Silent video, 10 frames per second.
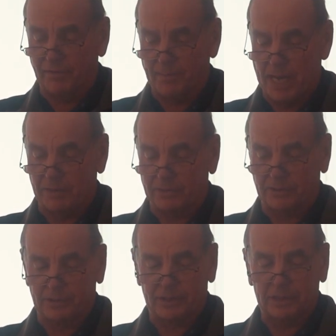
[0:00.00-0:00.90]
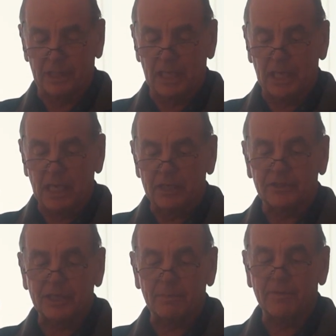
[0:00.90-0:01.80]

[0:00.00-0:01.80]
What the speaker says: of the Mountains, some